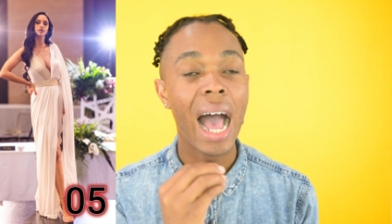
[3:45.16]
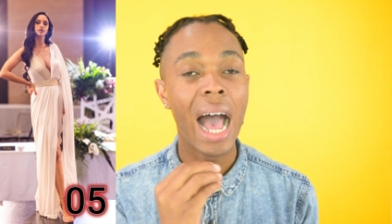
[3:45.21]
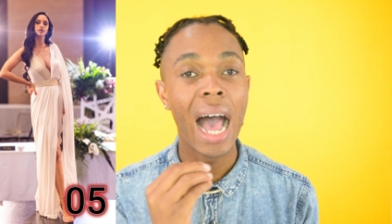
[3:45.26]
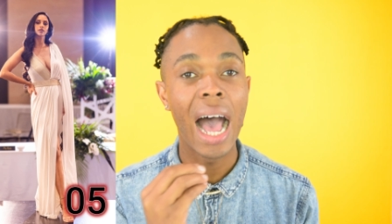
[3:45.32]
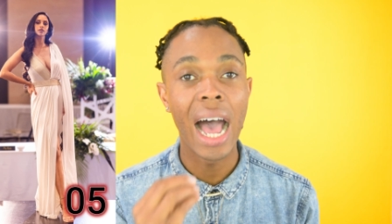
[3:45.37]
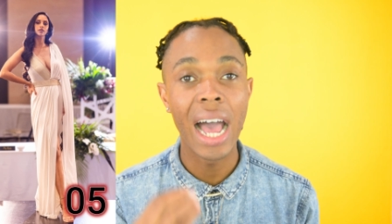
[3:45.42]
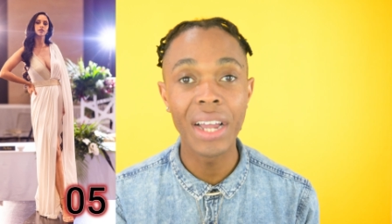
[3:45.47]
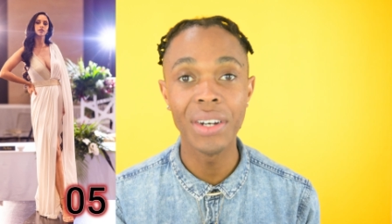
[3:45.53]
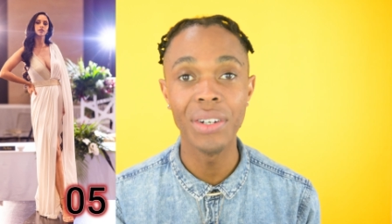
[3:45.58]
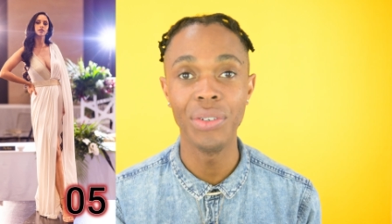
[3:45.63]

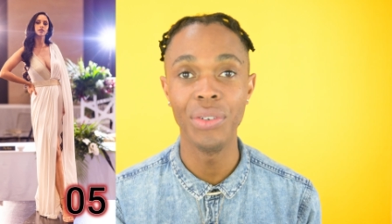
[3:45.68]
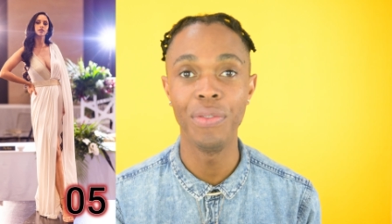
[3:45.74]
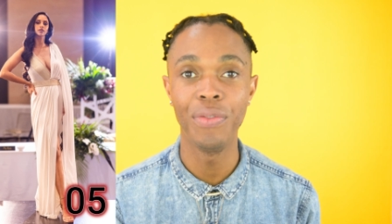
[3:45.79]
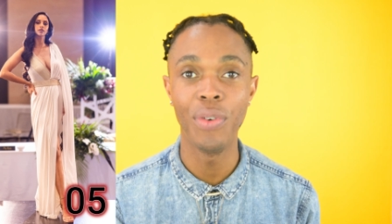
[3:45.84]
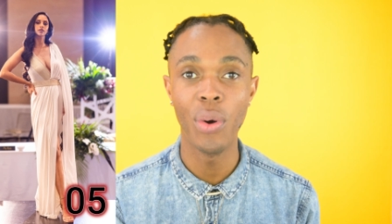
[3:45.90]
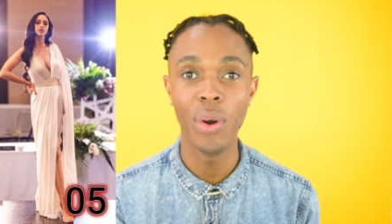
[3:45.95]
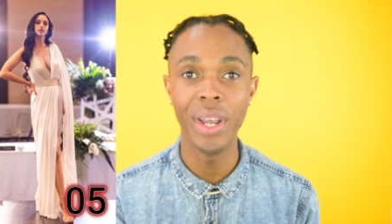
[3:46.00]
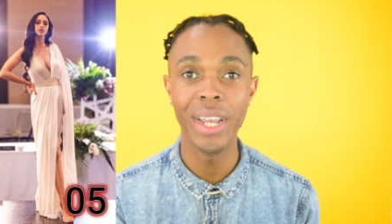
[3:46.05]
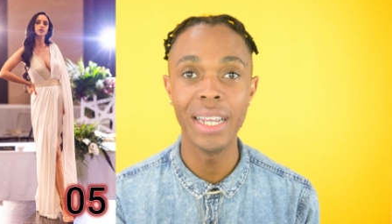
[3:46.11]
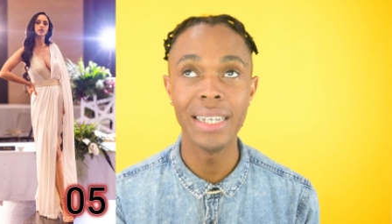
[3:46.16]
hungry
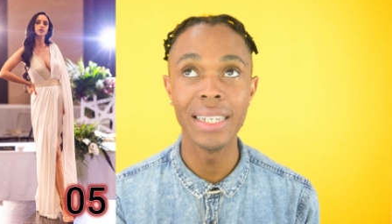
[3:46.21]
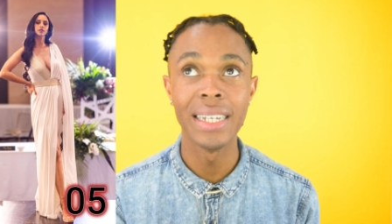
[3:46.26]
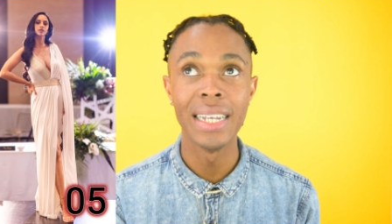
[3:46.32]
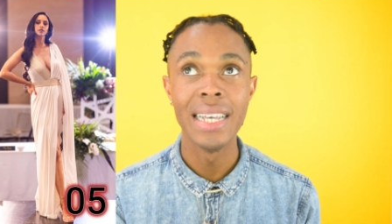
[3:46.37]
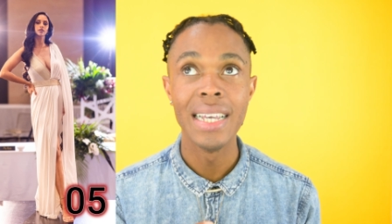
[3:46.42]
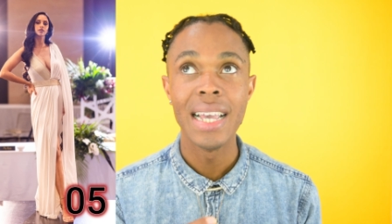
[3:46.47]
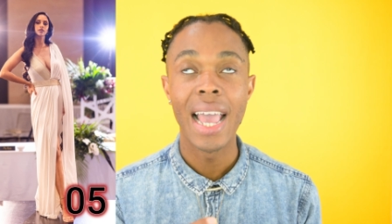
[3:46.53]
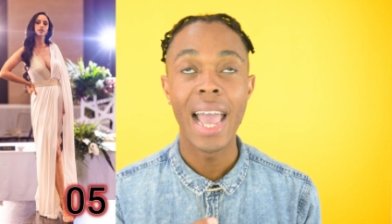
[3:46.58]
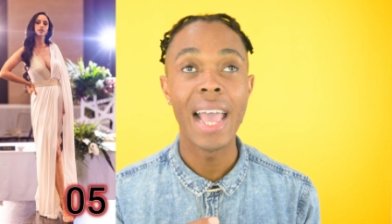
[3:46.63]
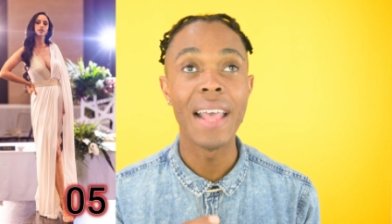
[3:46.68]
for it,
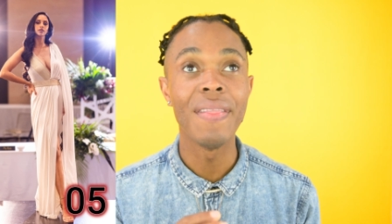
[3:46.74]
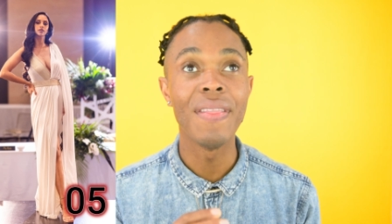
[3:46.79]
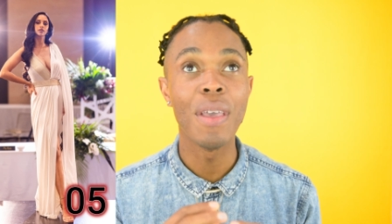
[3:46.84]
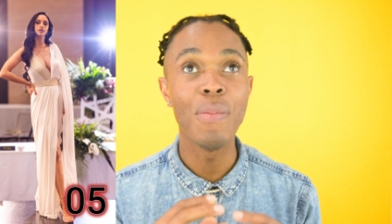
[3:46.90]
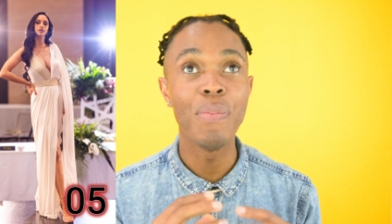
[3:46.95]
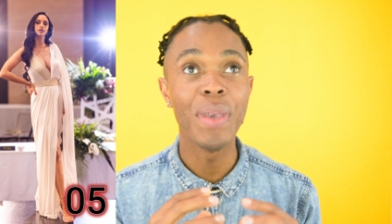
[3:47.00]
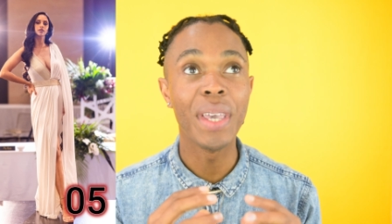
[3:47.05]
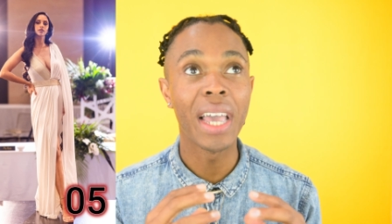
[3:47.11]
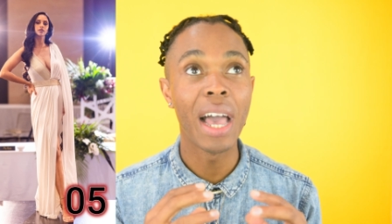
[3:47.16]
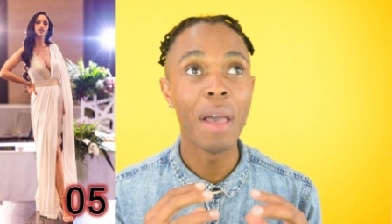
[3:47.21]
and they're
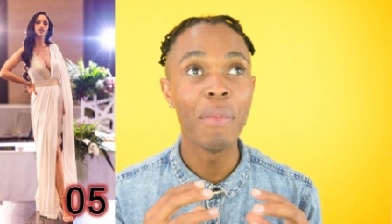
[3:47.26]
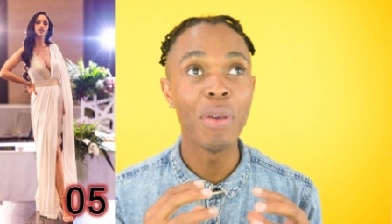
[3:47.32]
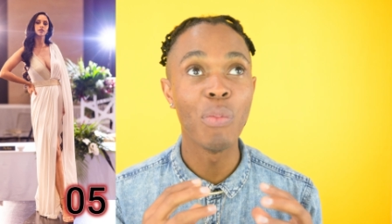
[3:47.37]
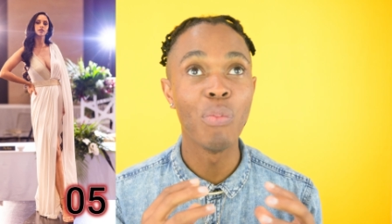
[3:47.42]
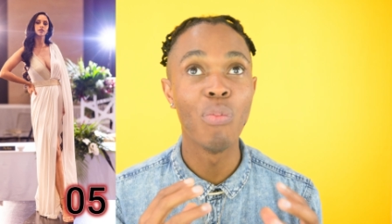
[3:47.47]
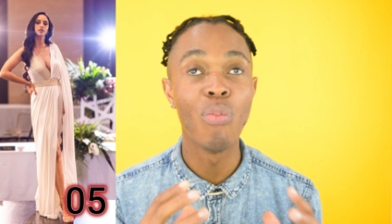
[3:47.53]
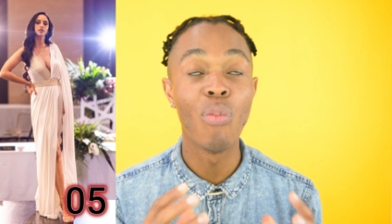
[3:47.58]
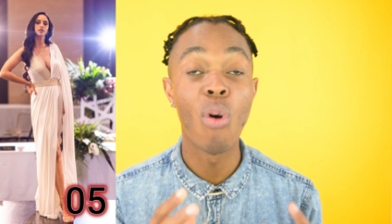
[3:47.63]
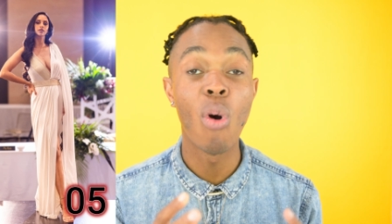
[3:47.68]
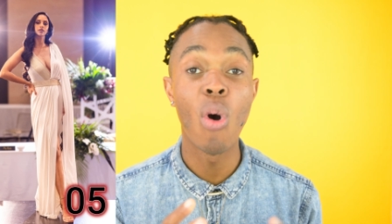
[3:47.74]
becoming
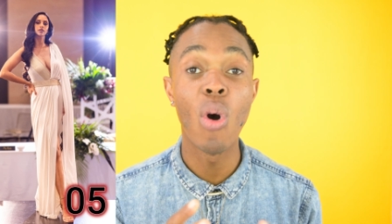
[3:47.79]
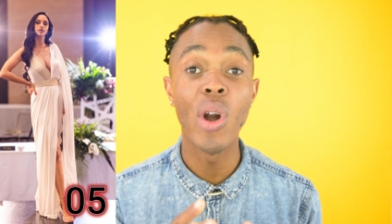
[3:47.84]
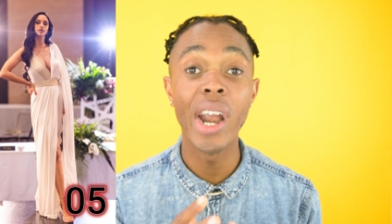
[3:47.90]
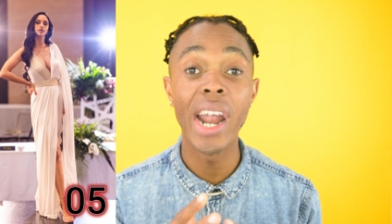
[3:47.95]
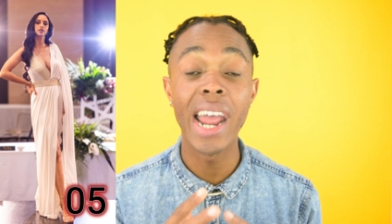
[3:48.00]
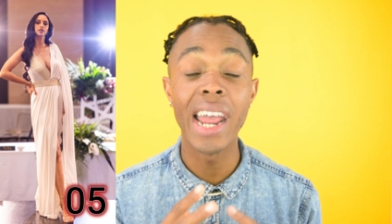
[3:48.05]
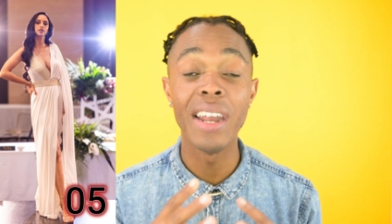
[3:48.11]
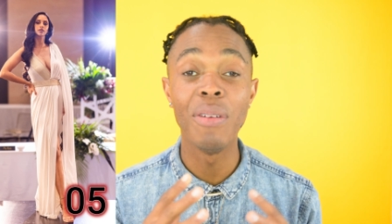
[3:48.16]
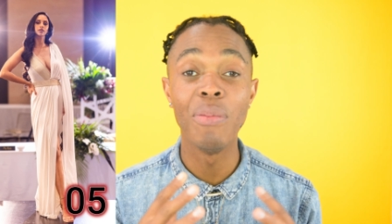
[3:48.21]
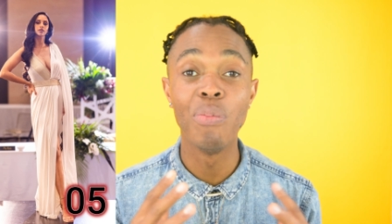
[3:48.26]
more
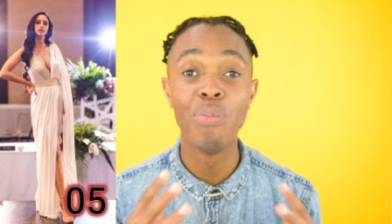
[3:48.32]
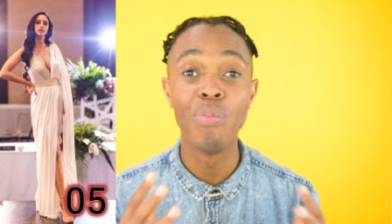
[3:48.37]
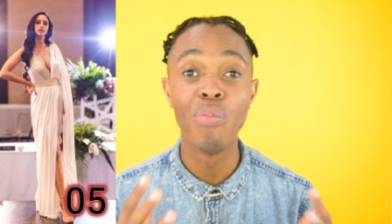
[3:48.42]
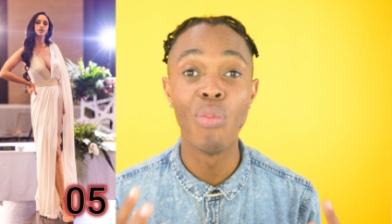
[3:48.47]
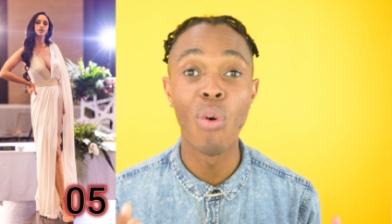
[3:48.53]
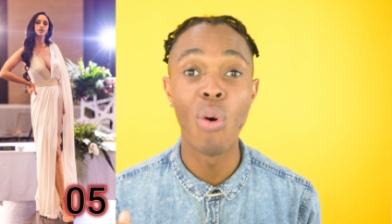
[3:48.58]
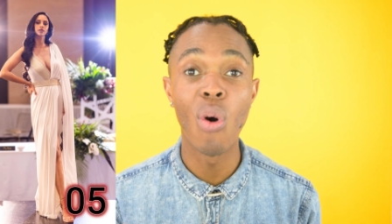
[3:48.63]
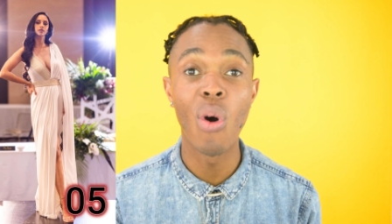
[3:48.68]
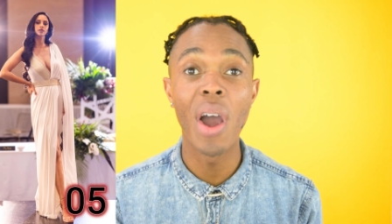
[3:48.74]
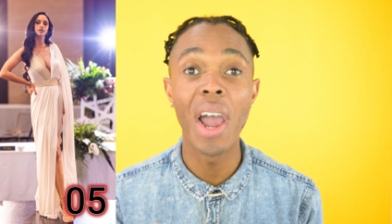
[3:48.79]
and
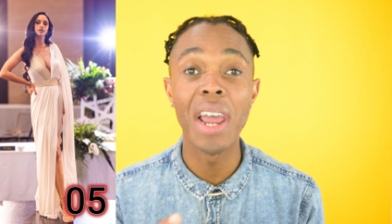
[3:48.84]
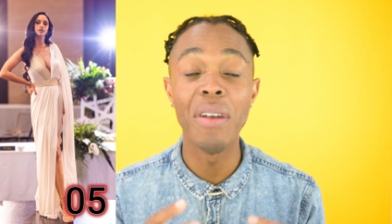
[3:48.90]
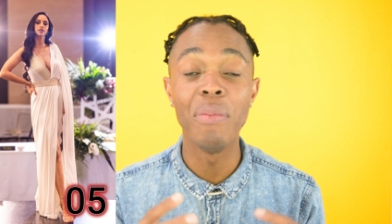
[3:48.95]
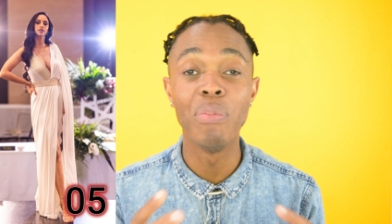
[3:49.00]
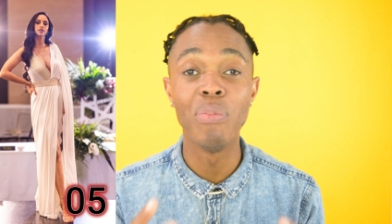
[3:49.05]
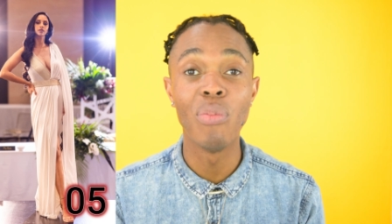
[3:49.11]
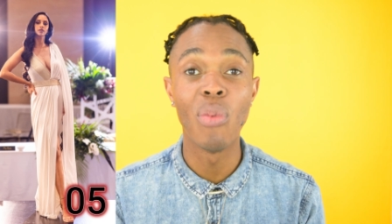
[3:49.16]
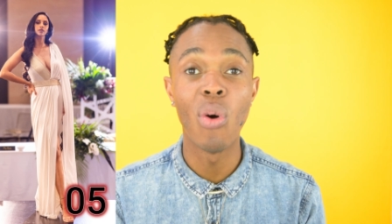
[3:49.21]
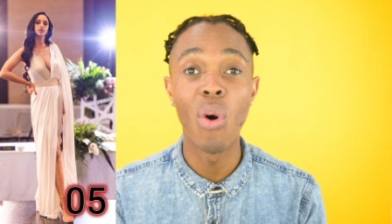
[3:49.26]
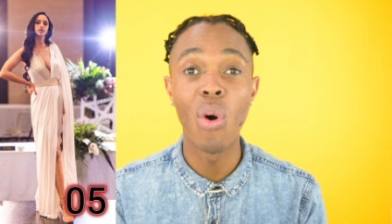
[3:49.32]

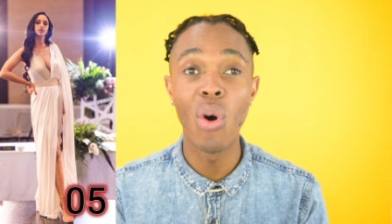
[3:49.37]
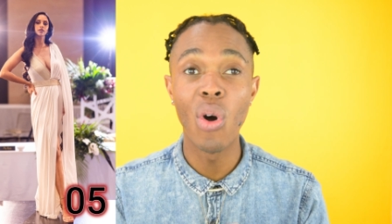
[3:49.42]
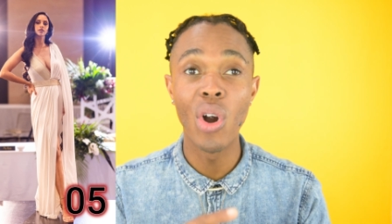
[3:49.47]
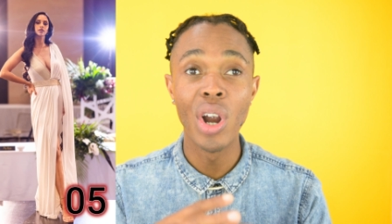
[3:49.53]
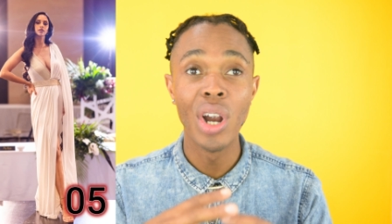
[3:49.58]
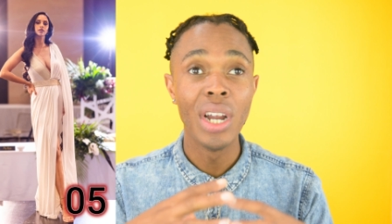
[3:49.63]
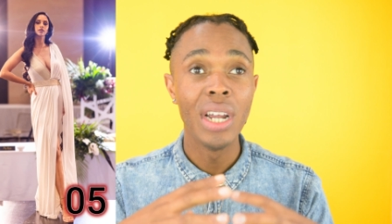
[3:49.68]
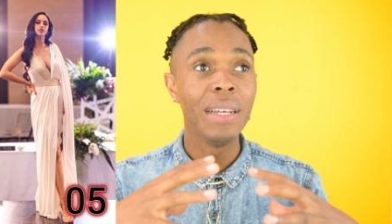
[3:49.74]
more